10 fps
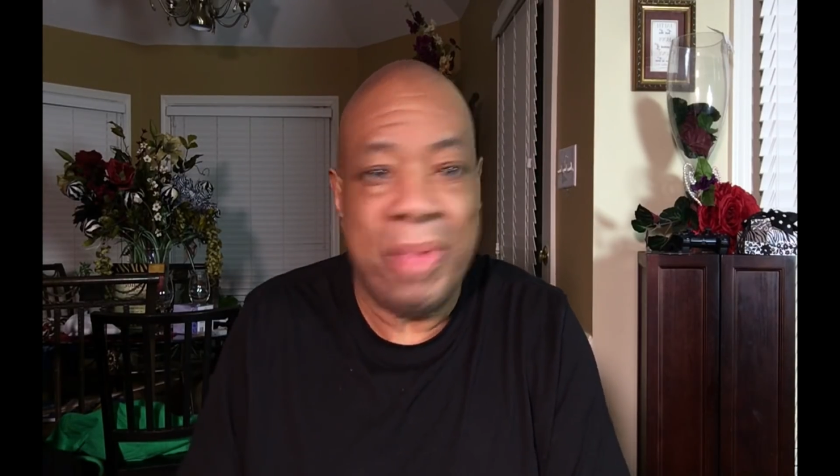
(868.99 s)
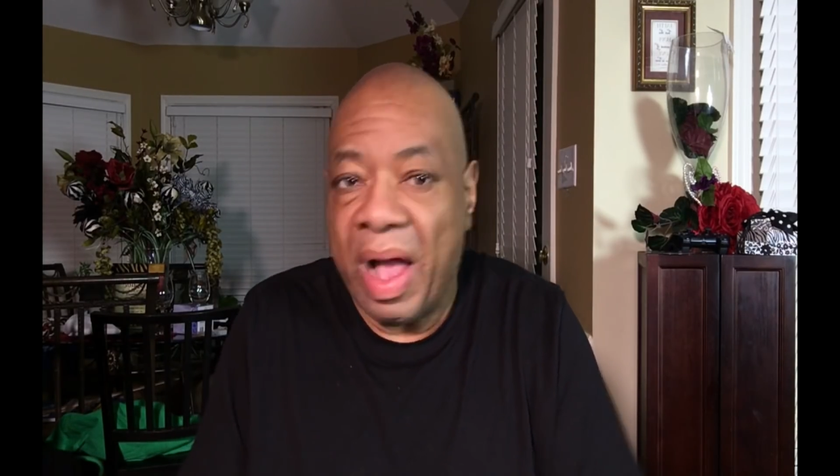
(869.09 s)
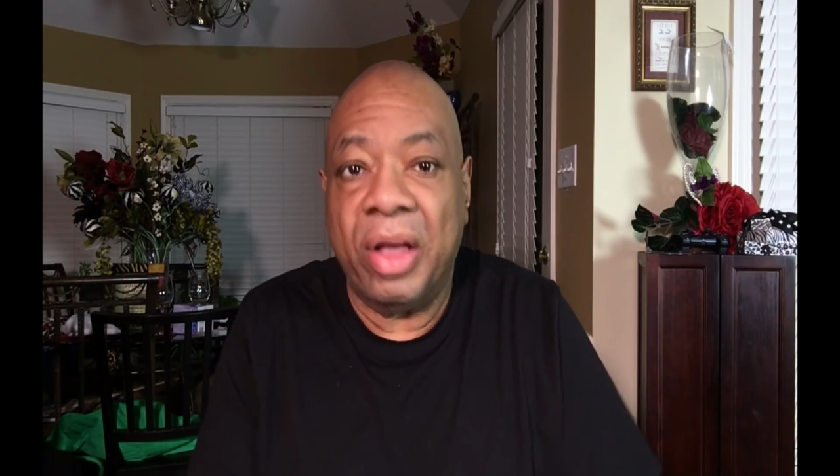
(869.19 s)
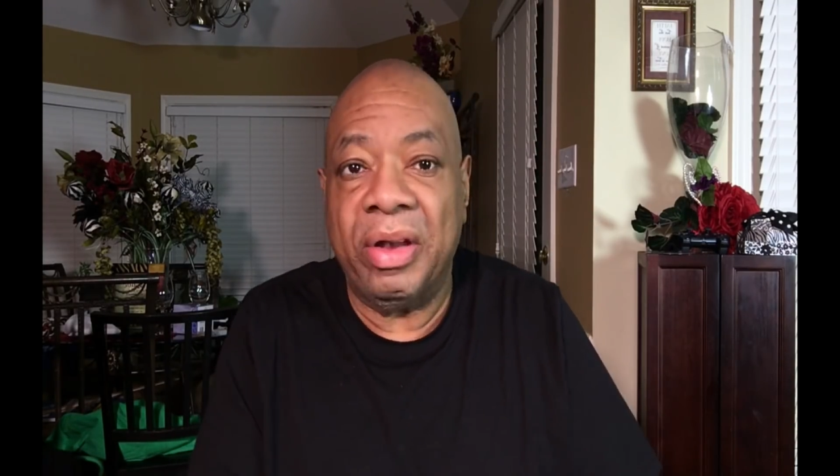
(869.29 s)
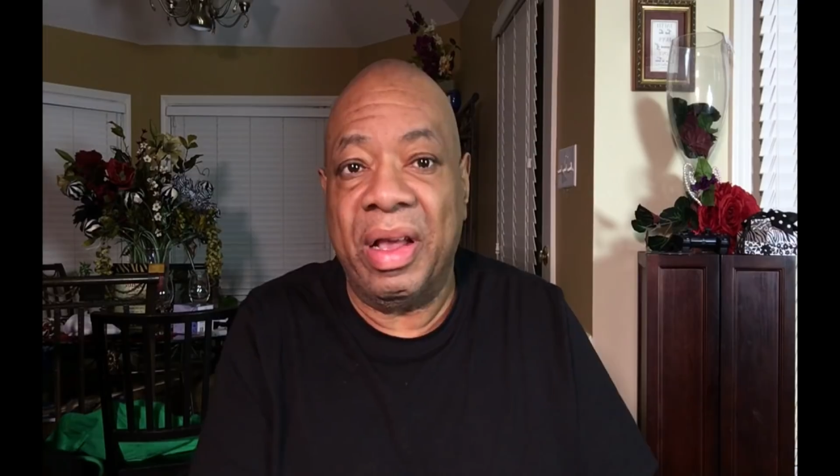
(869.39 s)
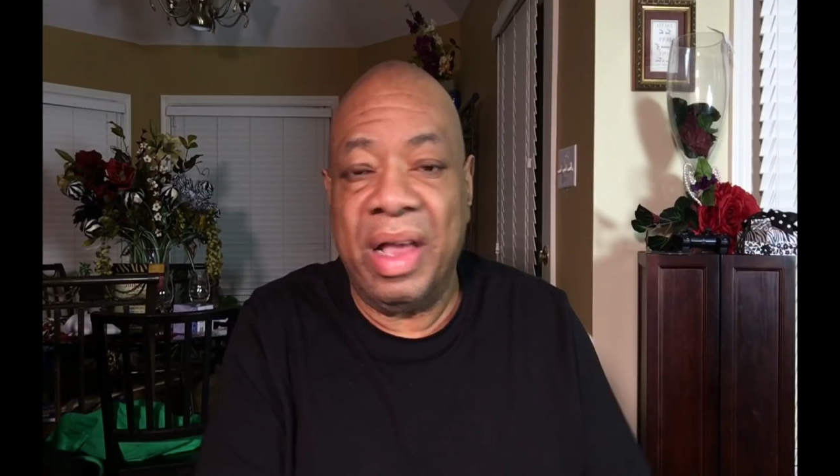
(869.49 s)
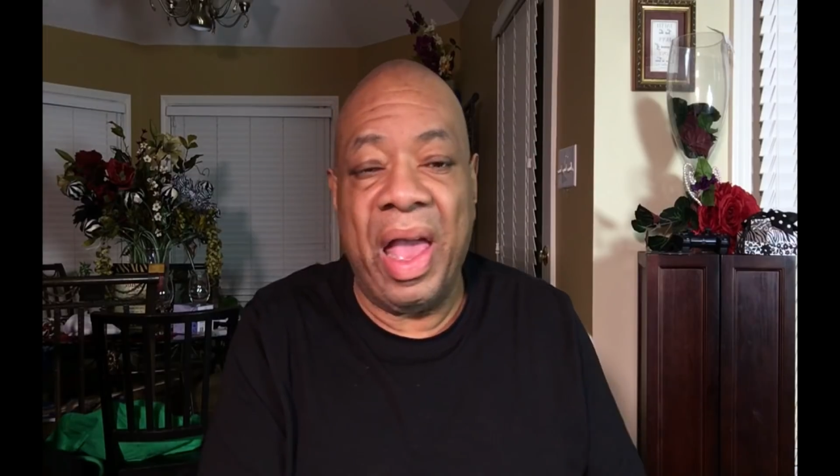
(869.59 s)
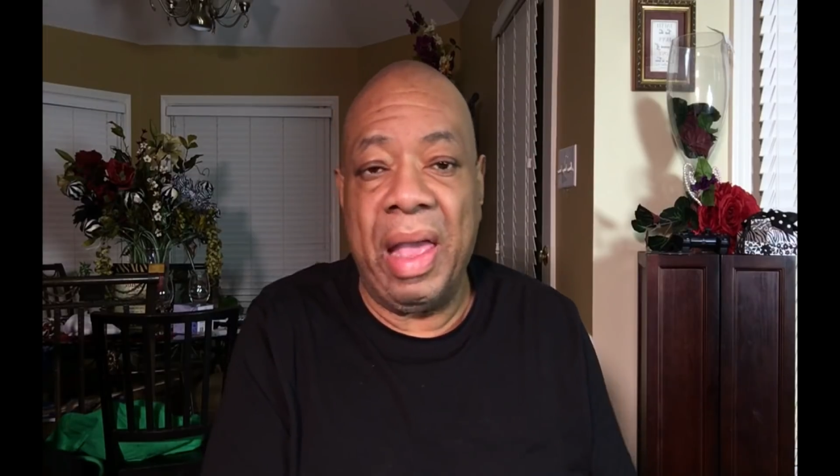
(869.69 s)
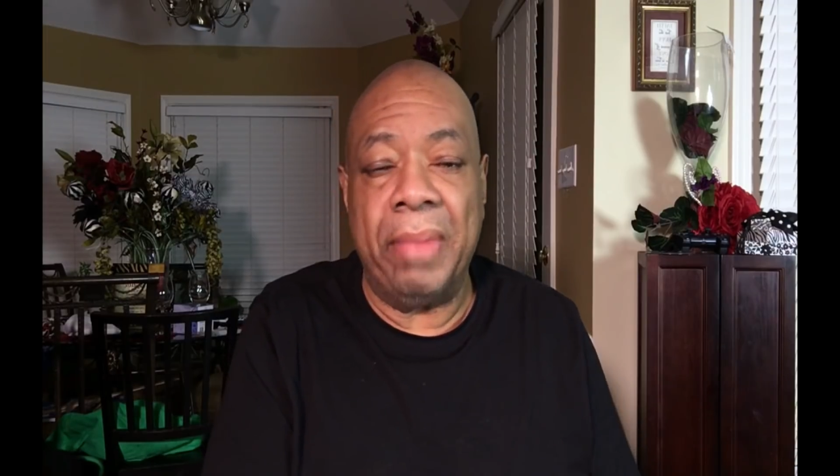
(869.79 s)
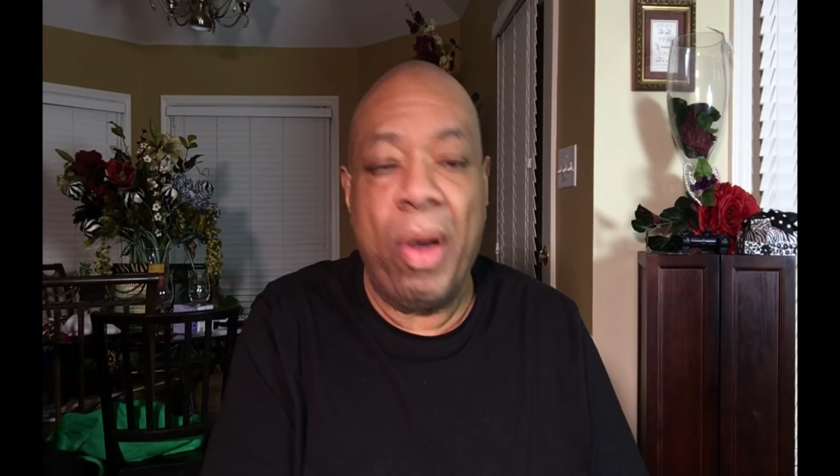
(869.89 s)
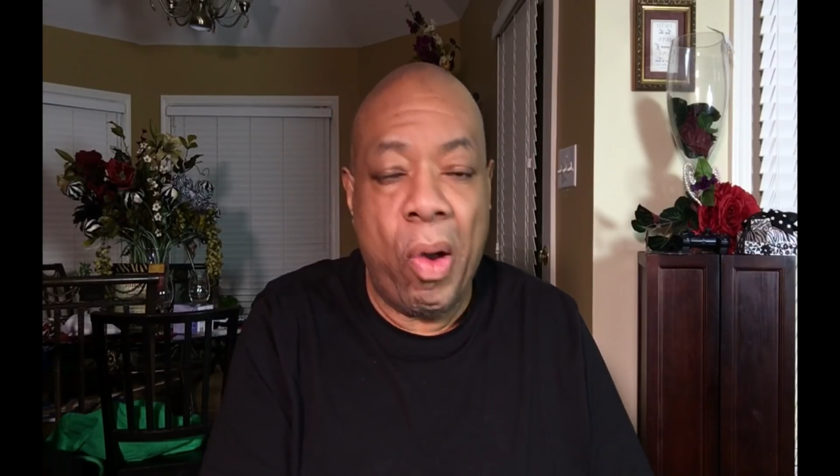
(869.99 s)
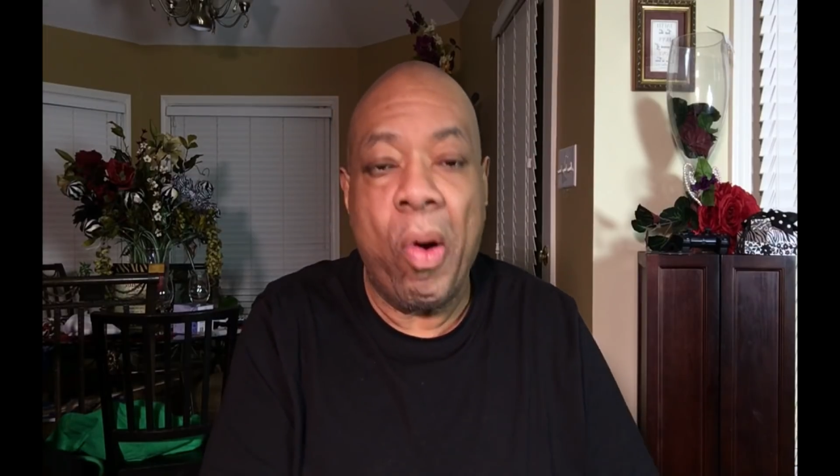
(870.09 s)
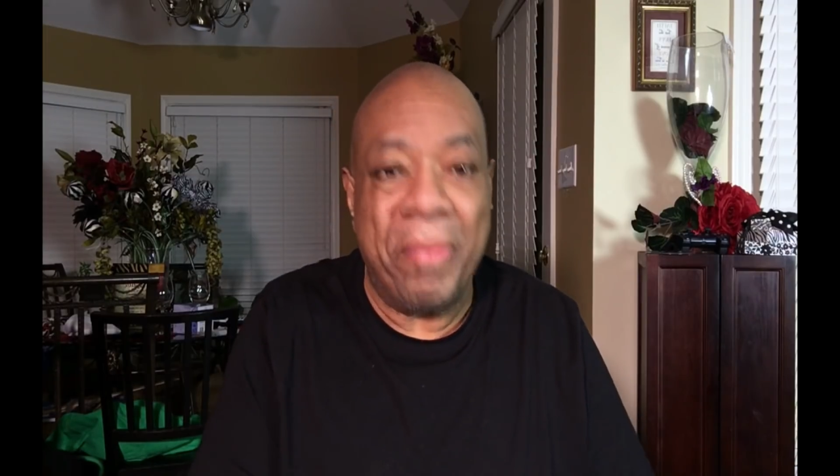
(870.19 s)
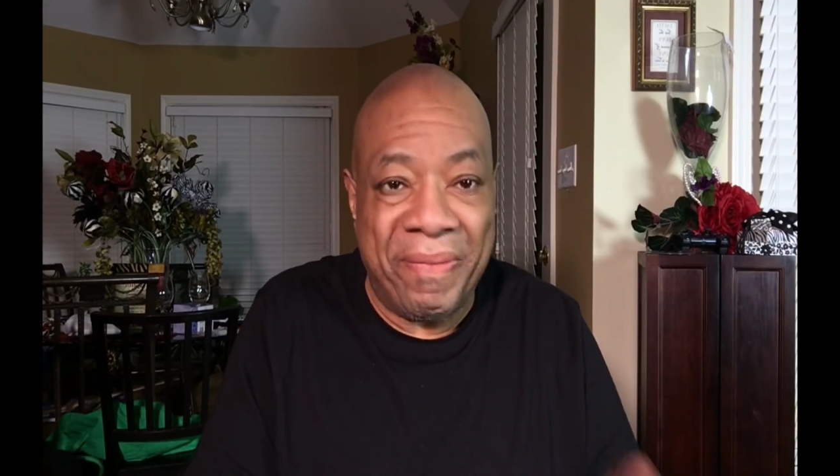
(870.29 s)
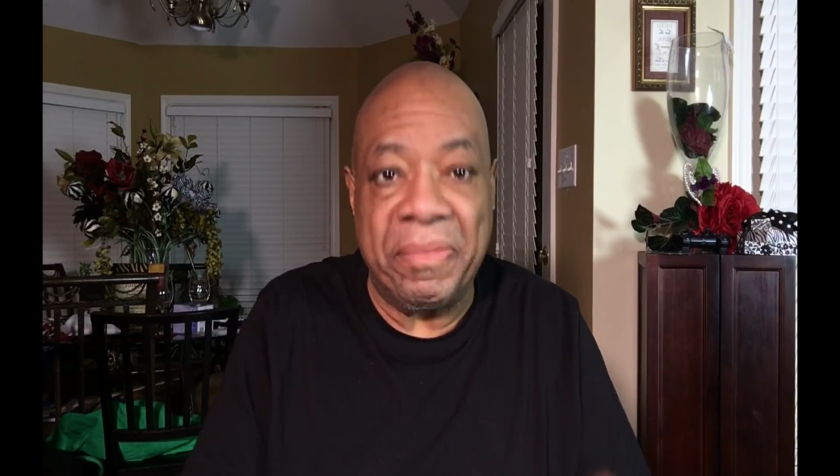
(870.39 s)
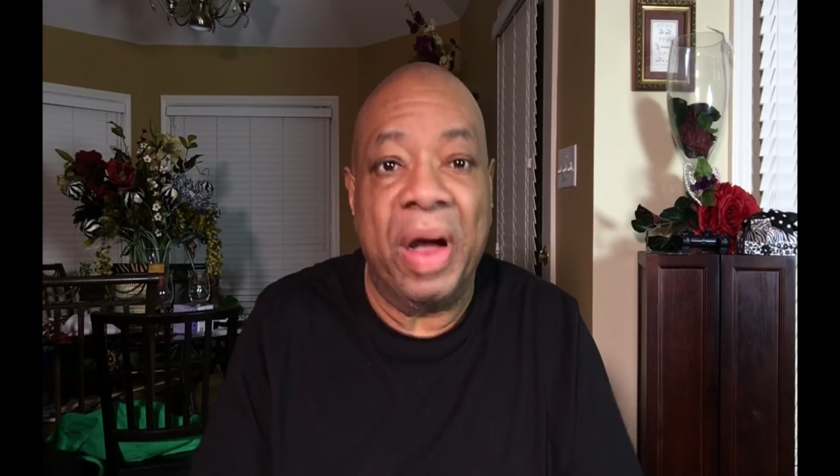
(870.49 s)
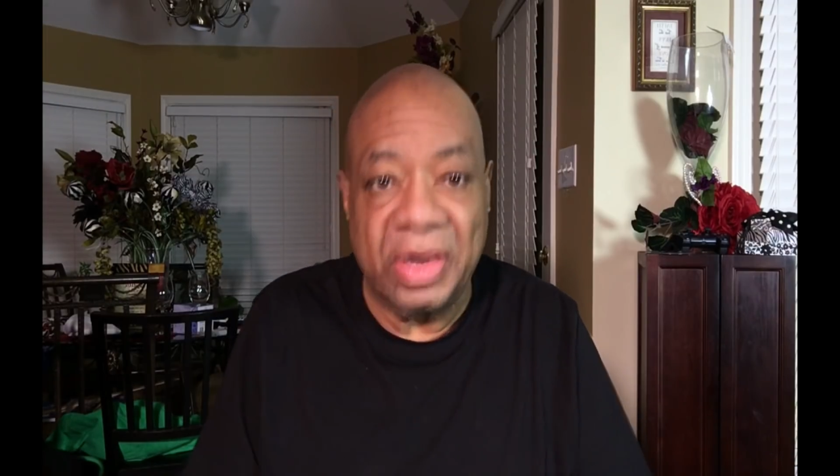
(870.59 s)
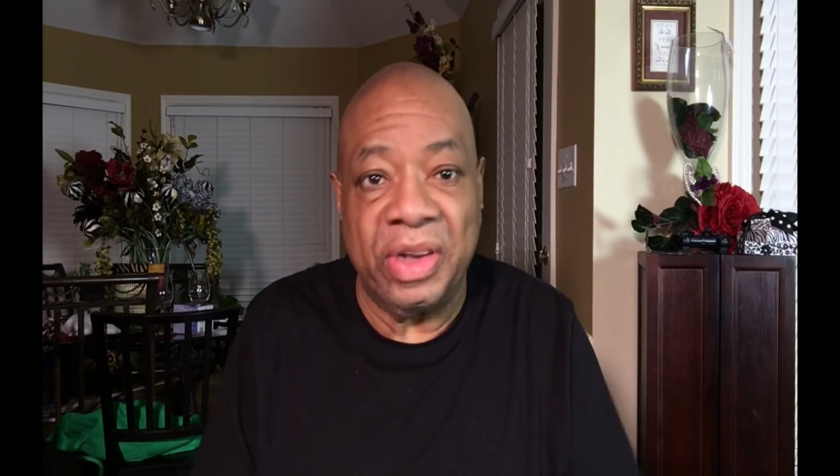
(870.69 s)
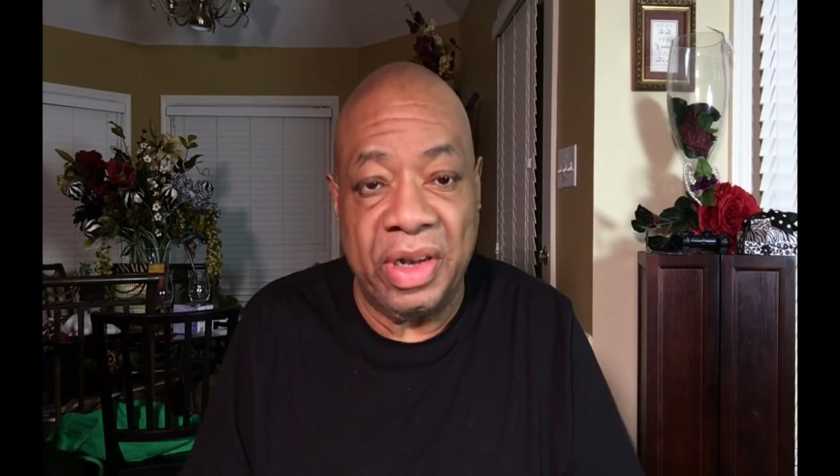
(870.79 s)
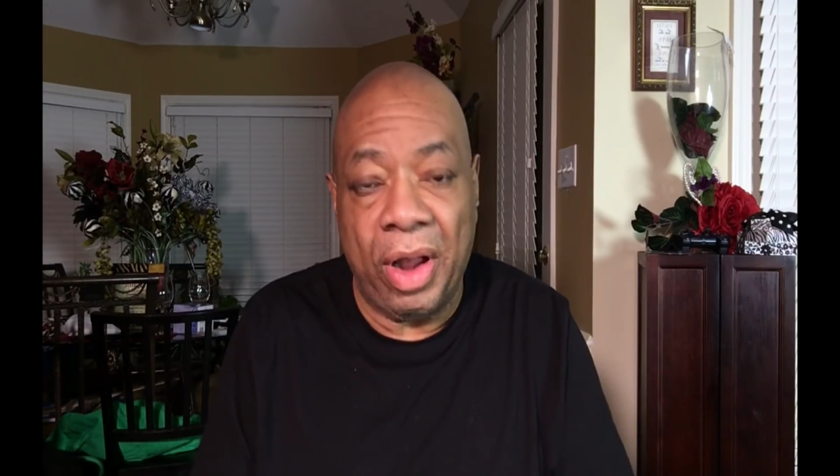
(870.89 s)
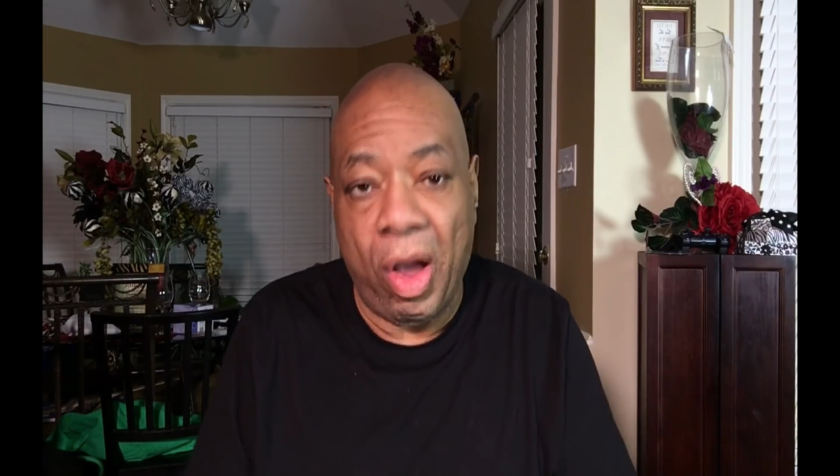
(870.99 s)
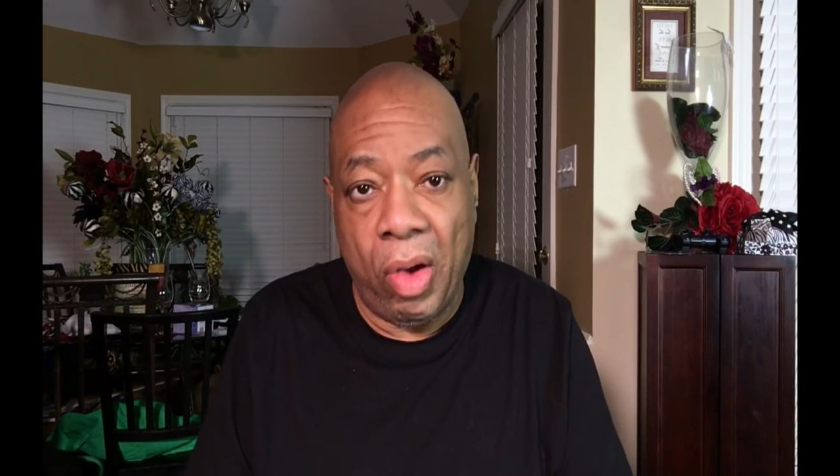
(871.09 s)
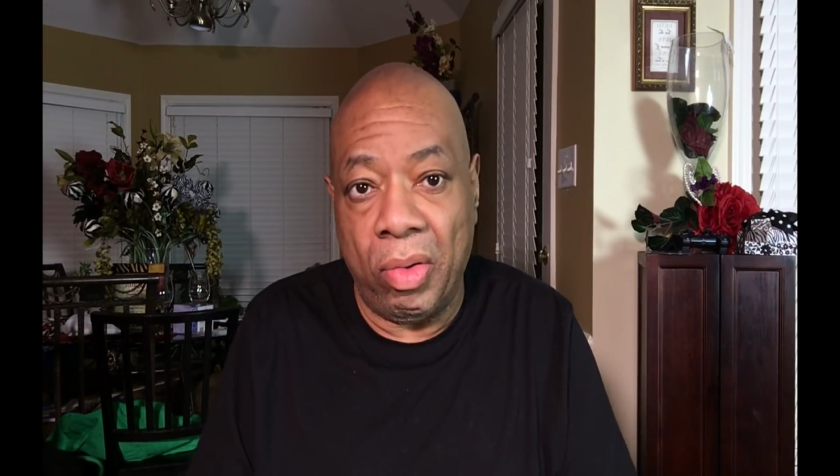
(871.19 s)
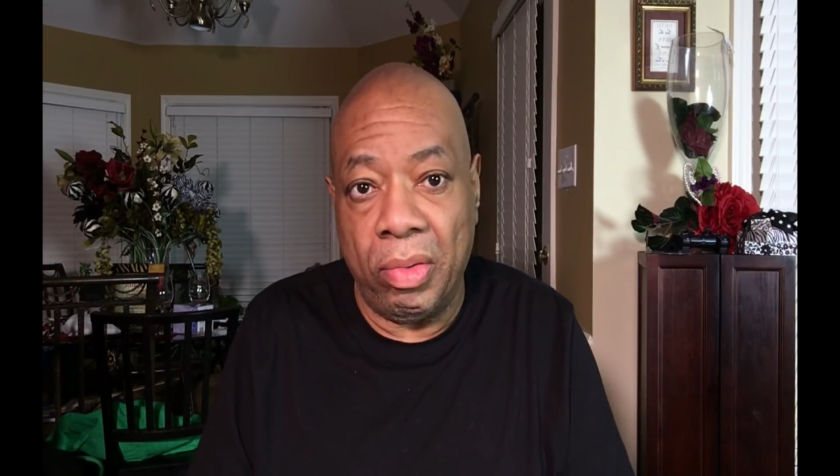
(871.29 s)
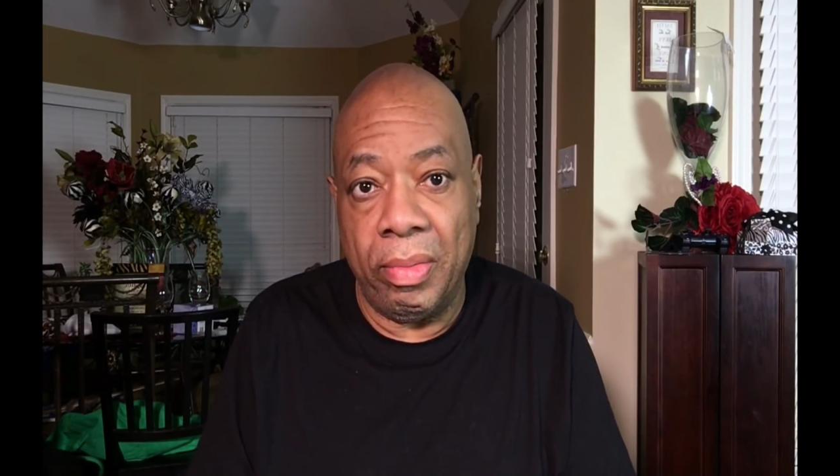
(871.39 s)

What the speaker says: I couldn't have came home and functioned at all.